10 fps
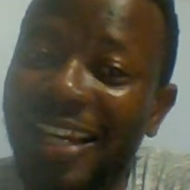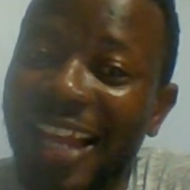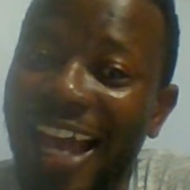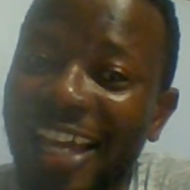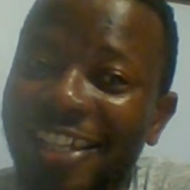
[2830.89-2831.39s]

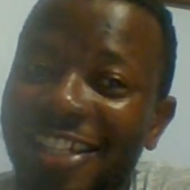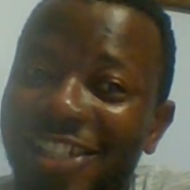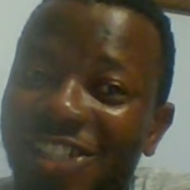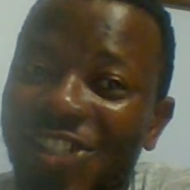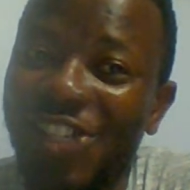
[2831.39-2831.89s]
like,
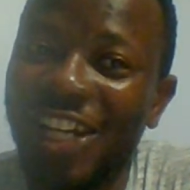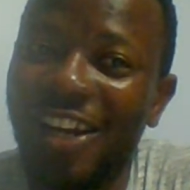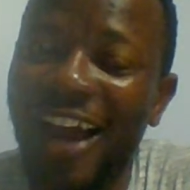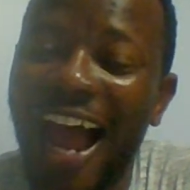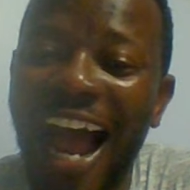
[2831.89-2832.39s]

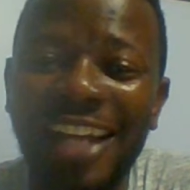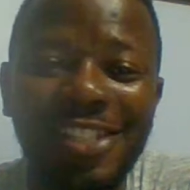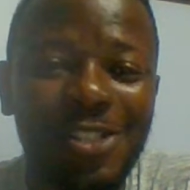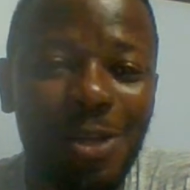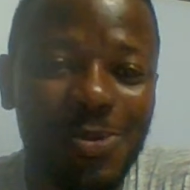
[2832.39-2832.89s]
share,
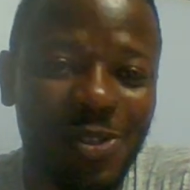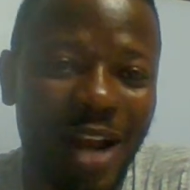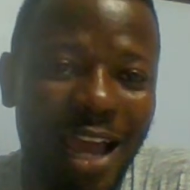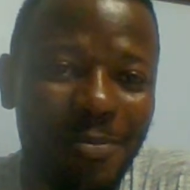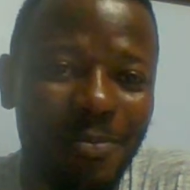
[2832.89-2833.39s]
and
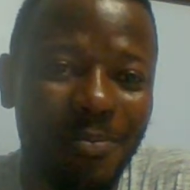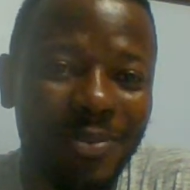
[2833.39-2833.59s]
subscribe